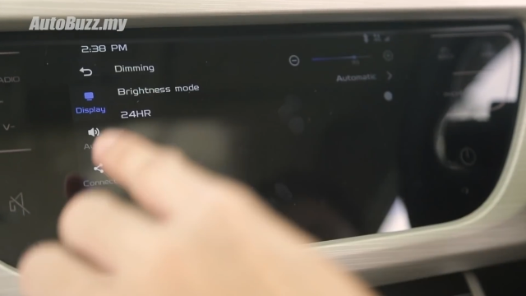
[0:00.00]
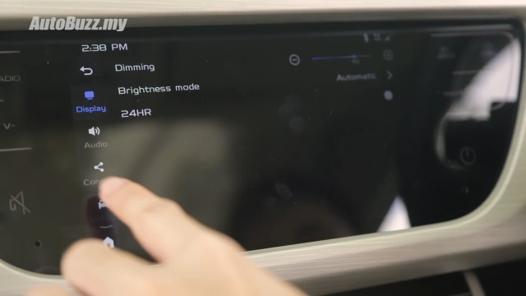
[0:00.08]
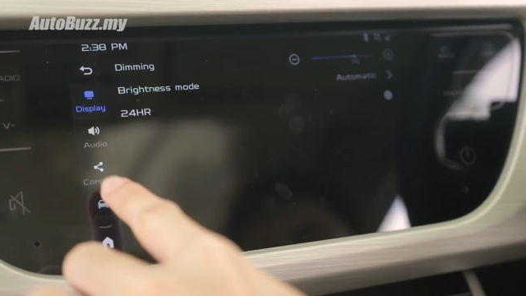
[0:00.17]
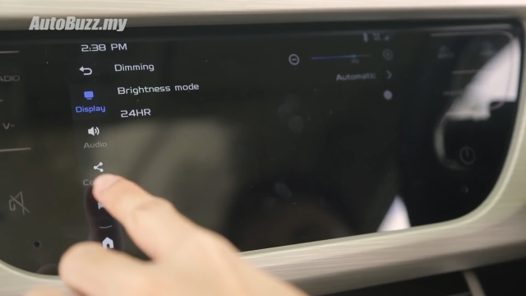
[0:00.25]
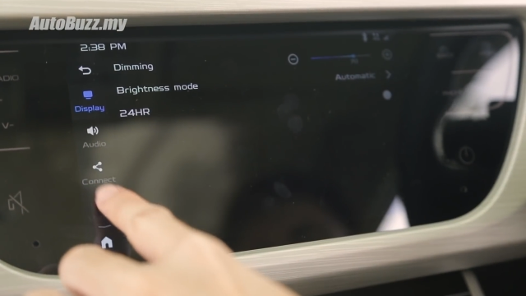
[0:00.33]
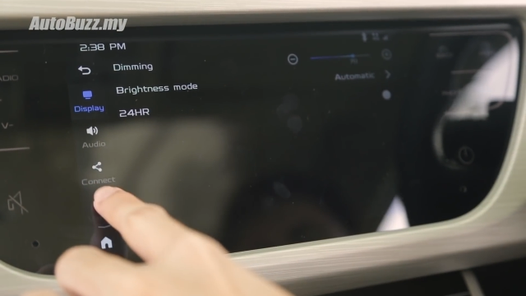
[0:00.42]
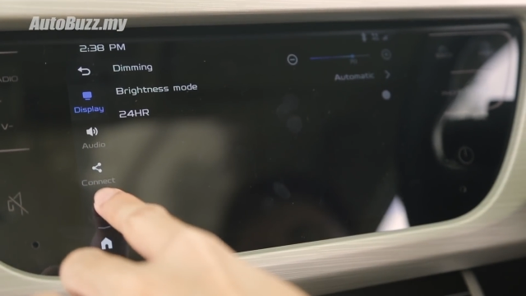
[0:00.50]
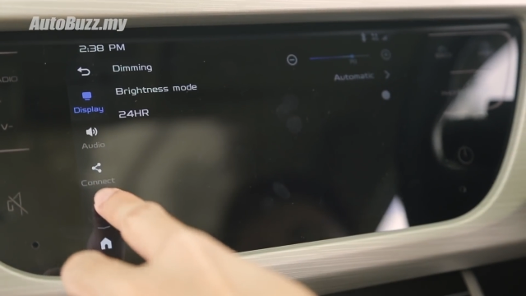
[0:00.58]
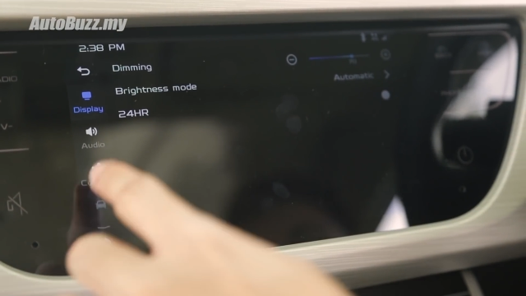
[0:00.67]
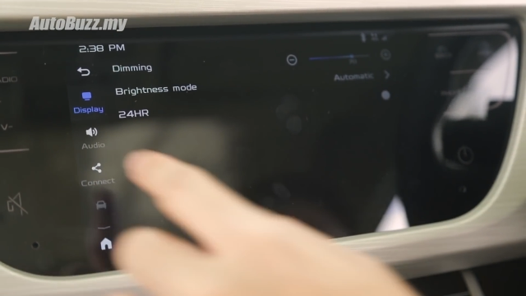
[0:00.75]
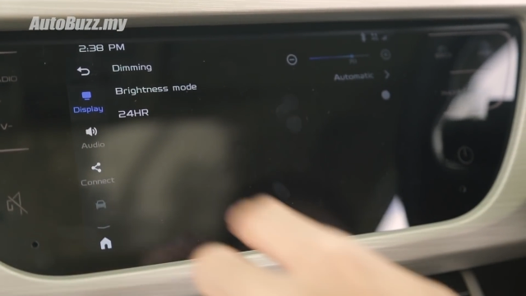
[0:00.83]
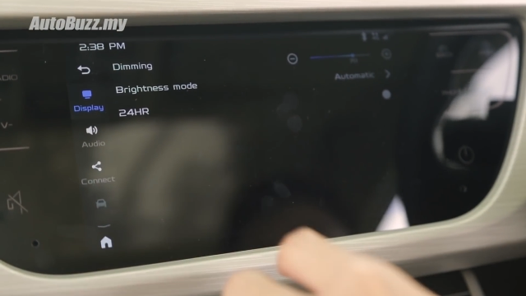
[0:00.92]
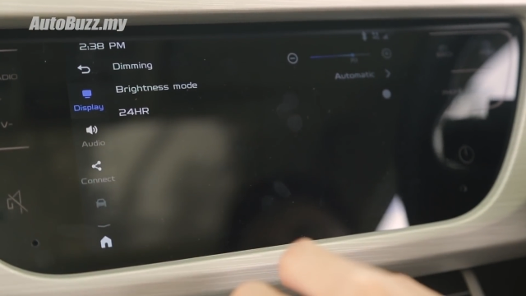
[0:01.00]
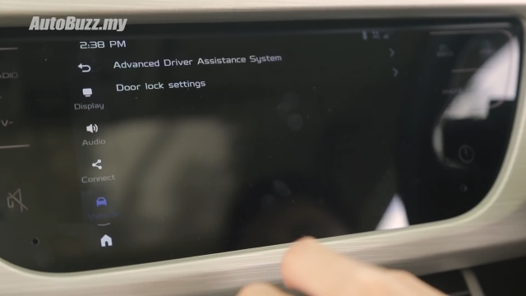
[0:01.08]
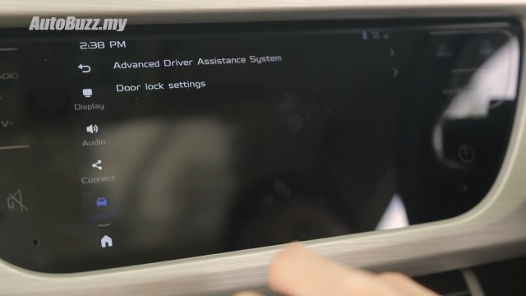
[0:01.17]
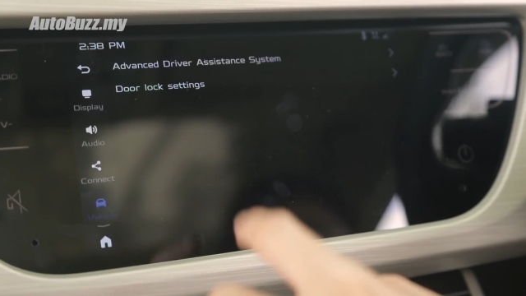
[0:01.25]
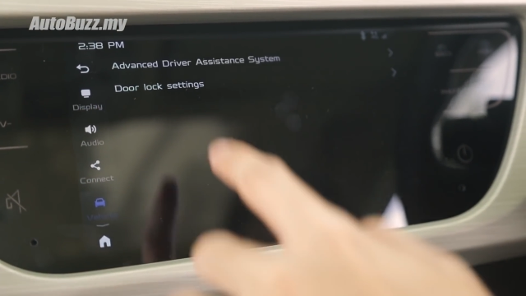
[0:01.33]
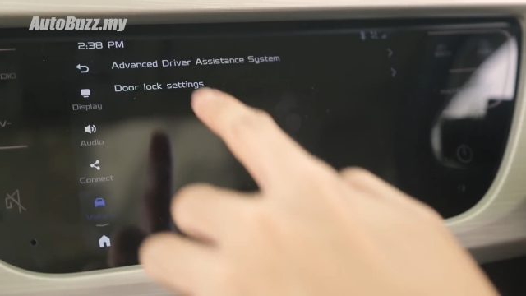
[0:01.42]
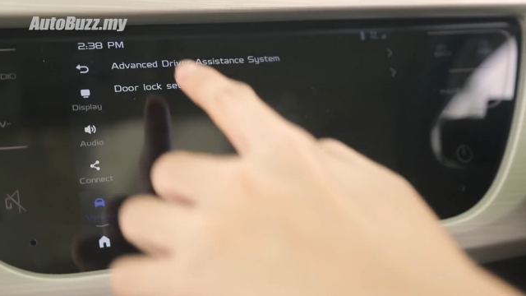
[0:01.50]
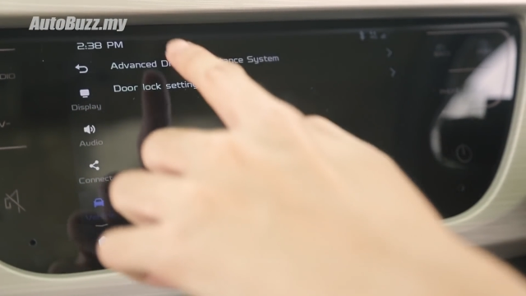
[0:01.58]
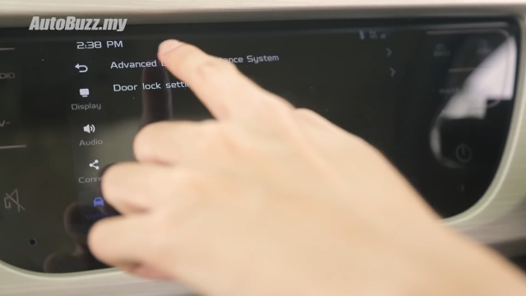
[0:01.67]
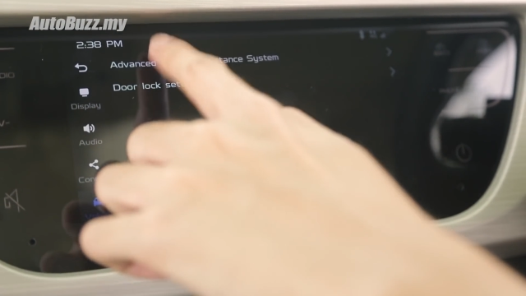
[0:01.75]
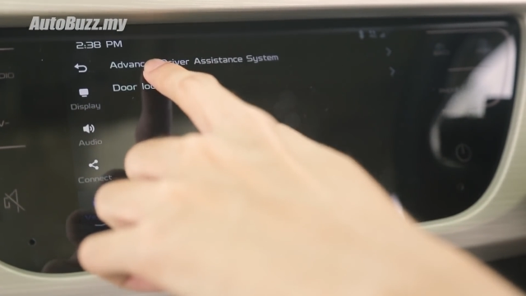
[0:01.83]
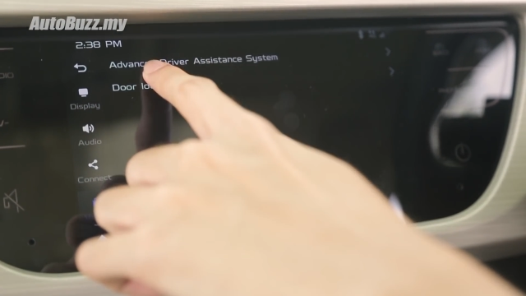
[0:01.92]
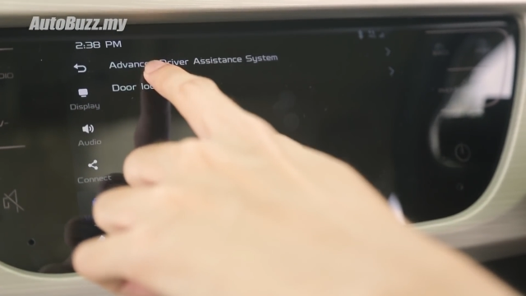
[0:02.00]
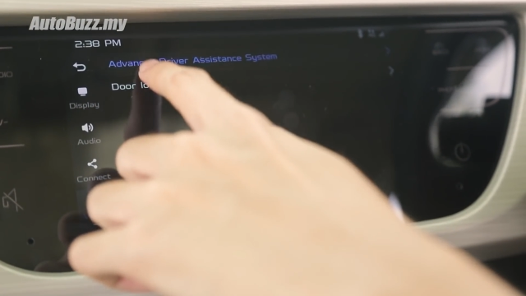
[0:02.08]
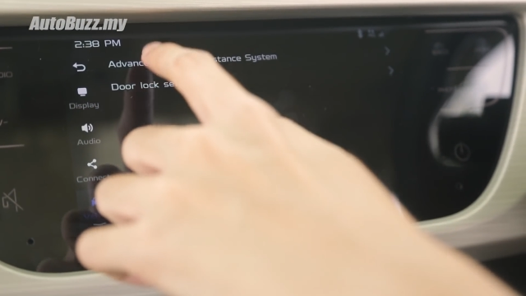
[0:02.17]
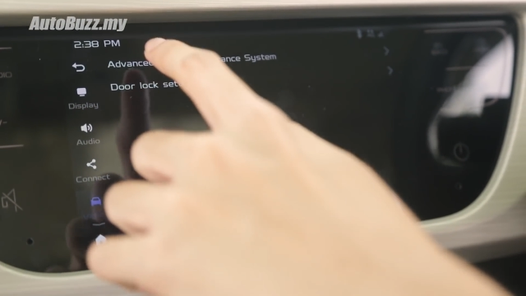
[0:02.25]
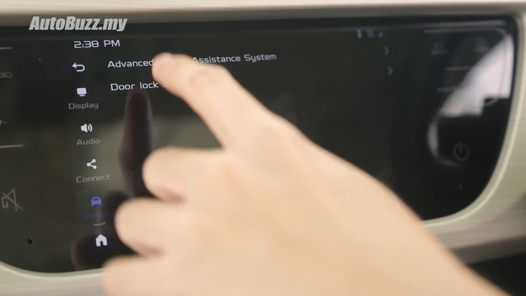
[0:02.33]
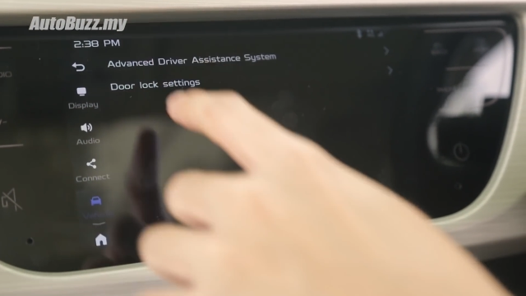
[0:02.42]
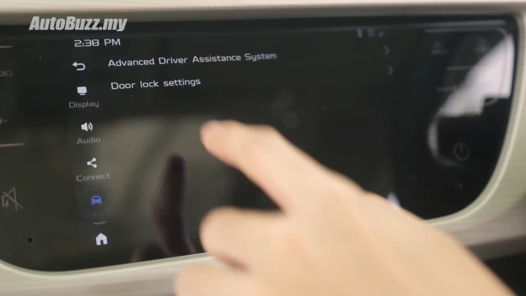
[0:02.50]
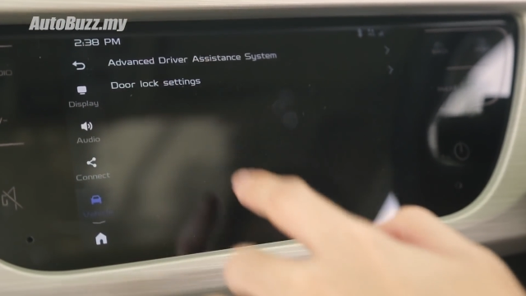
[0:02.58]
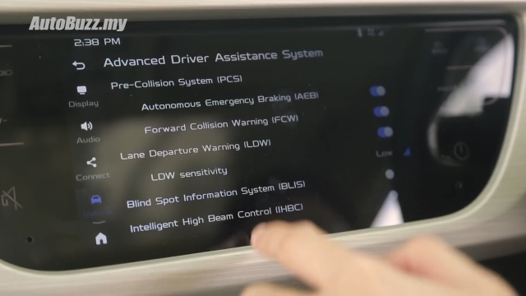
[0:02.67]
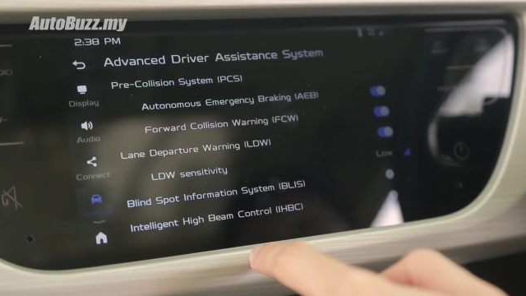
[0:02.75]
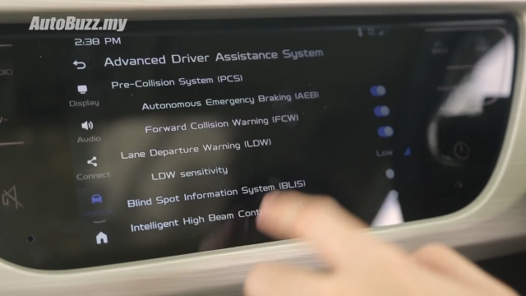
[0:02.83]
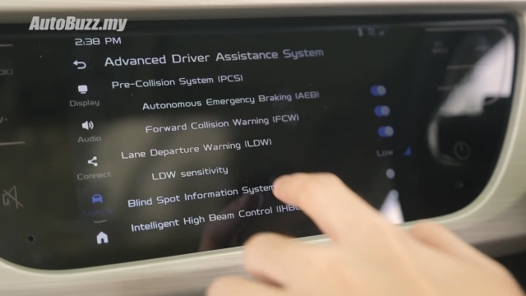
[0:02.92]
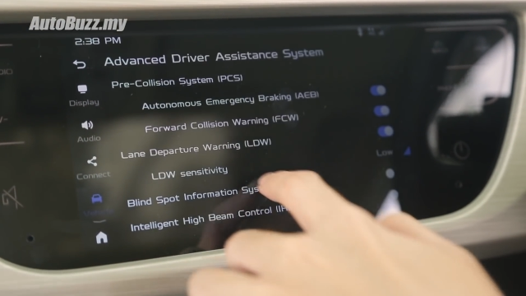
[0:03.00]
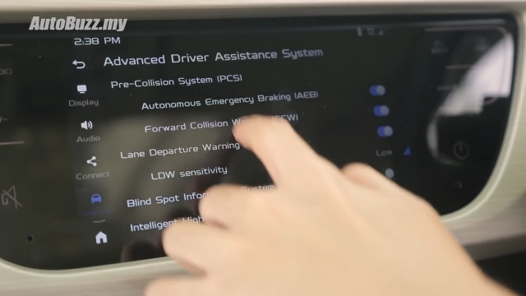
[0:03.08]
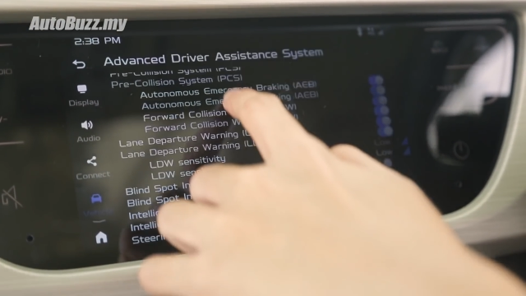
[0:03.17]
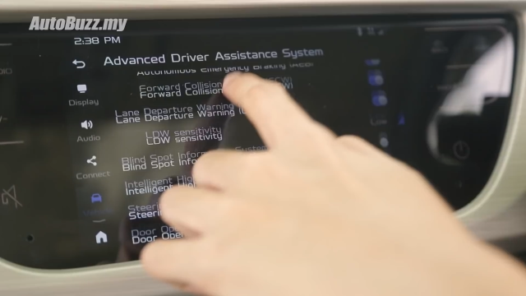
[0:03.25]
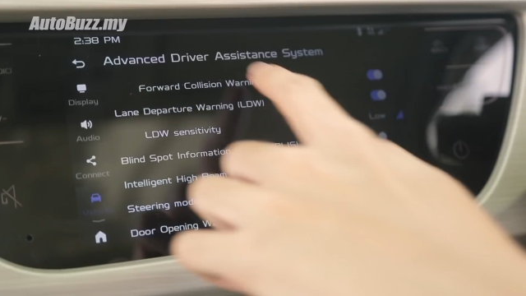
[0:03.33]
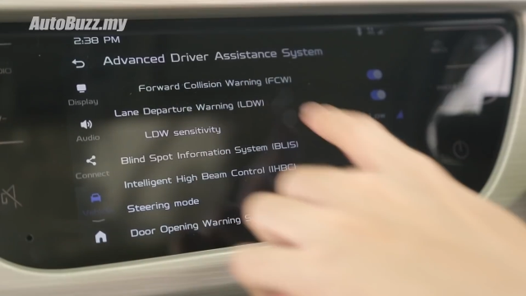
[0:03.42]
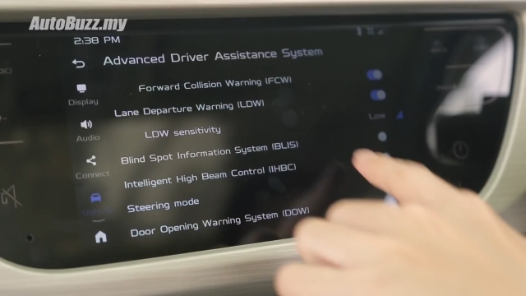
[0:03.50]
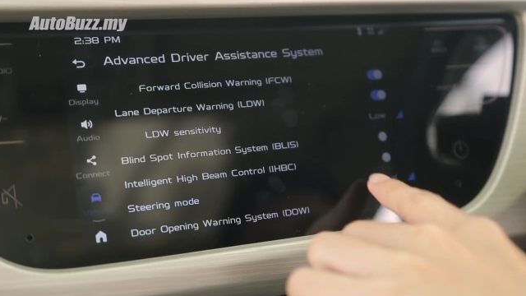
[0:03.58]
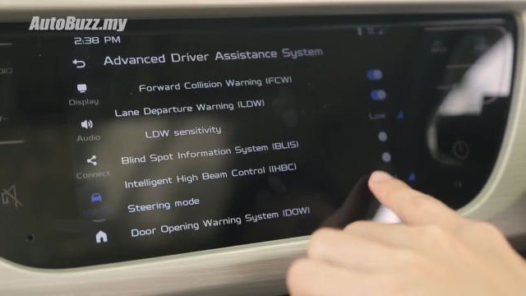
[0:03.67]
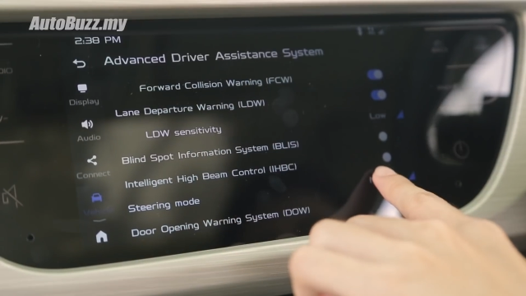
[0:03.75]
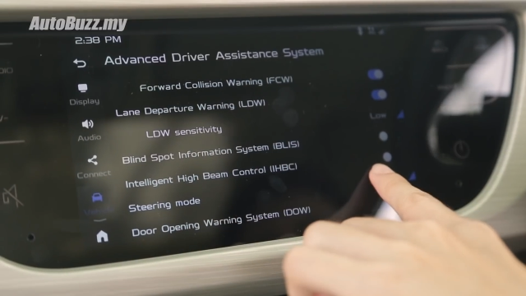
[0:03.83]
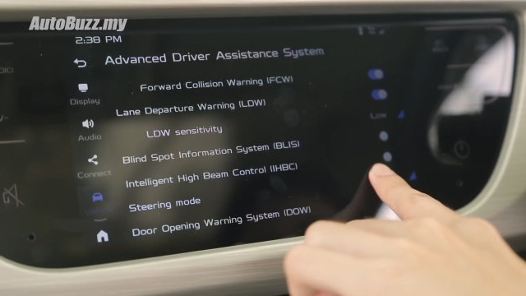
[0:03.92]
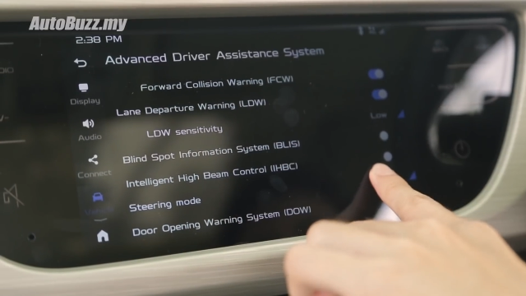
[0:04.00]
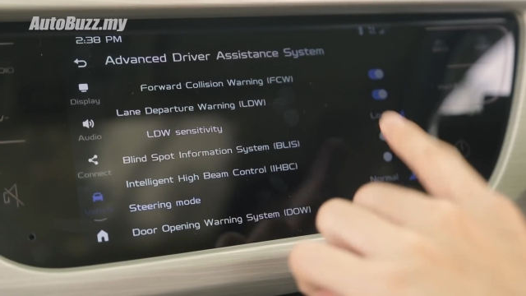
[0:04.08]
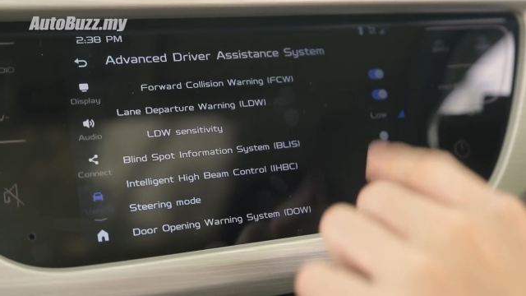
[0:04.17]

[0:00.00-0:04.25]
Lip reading: (no speaker visible)